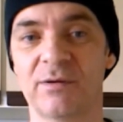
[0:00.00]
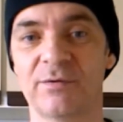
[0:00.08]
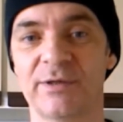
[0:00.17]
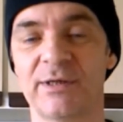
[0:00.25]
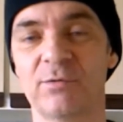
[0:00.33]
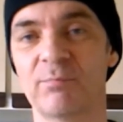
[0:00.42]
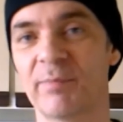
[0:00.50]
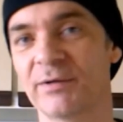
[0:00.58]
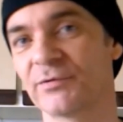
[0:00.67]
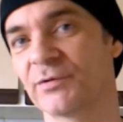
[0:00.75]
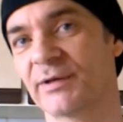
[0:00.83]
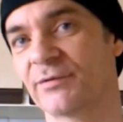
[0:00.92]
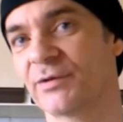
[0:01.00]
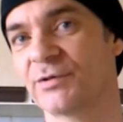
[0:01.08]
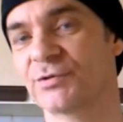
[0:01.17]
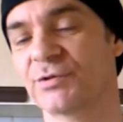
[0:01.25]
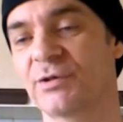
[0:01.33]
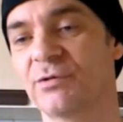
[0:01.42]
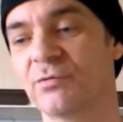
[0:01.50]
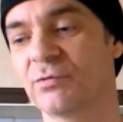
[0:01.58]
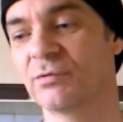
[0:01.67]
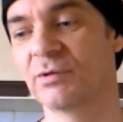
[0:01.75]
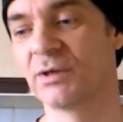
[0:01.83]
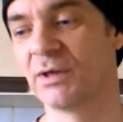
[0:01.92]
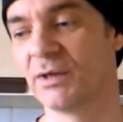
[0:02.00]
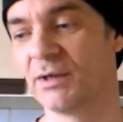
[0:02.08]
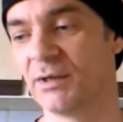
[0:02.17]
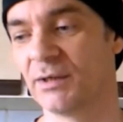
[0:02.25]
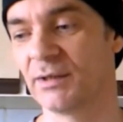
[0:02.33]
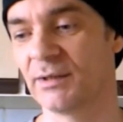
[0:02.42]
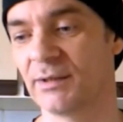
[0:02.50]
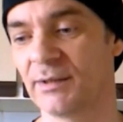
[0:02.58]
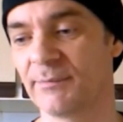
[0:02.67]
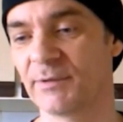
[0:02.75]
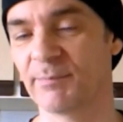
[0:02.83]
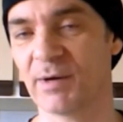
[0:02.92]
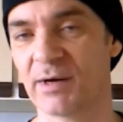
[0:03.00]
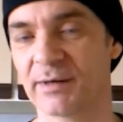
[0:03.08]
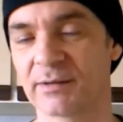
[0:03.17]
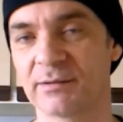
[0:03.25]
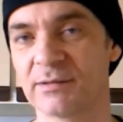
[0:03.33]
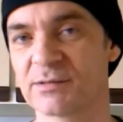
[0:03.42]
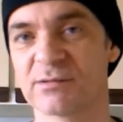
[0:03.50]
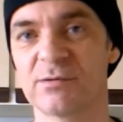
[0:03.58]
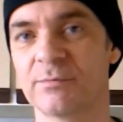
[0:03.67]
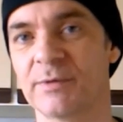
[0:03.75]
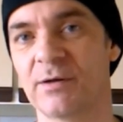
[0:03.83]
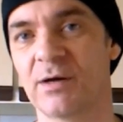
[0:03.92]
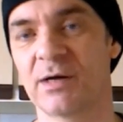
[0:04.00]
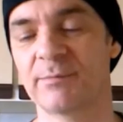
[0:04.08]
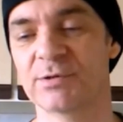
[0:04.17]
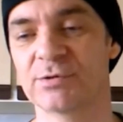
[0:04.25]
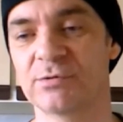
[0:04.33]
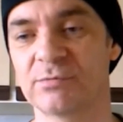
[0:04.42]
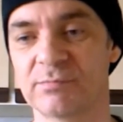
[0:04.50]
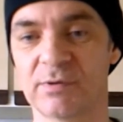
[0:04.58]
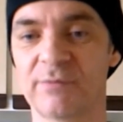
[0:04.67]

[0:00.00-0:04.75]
on the little buds, etc., or um, the bark. It doesn't do them no harm at all.